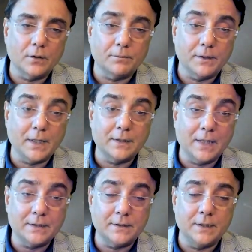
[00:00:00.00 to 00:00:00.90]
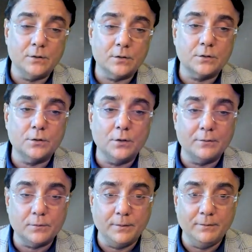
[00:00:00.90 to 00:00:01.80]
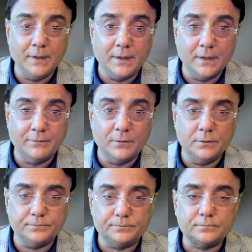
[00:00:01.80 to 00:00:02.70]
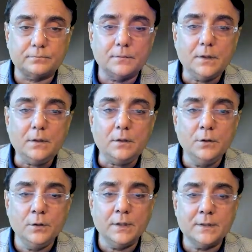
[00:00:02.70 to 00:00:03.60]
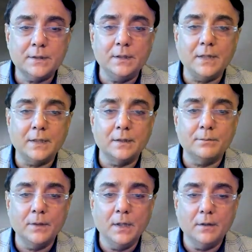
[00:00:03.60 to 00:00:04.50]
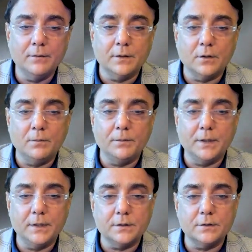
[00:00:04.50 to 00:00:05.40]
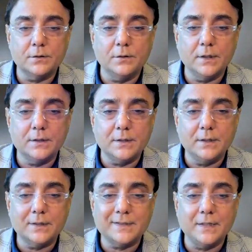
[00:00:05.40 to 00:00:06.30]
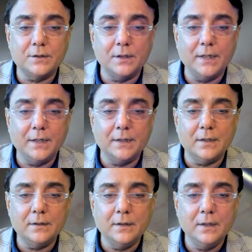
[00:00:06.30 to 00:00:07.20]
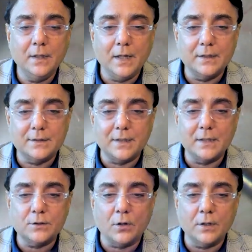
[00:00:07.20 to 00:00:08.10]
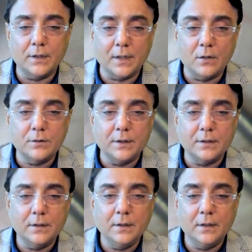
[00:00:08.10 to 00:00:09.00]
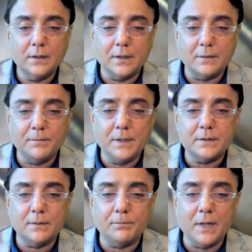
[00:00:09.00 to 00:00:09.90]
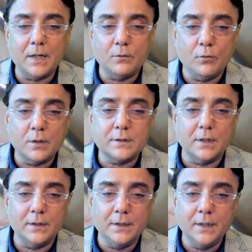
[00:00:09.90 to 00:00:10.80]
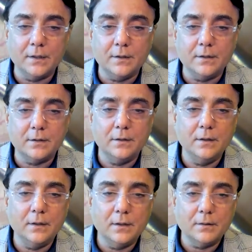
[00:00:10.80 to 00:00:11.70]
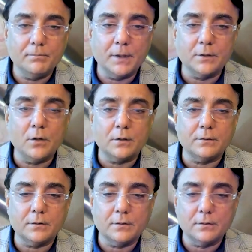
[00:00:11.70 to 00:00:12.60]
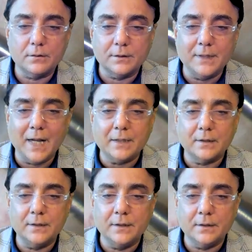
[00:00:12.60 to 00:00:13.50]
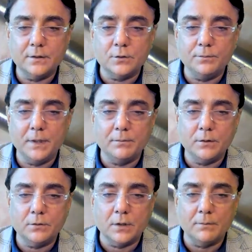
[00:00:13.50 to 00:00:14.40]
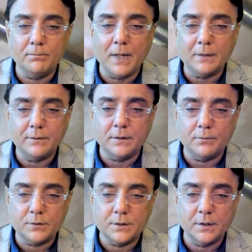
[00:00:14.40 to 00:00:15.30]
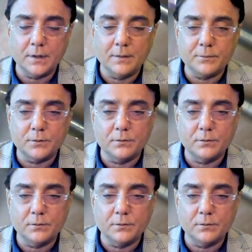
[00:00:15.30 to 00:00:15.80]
But at that stage also you have to be very careful. You can still land up with a complication. So you can see the central area and cells all around it. That means the plaque was adherent but not that adherent to be able to come back with the posterior capsule.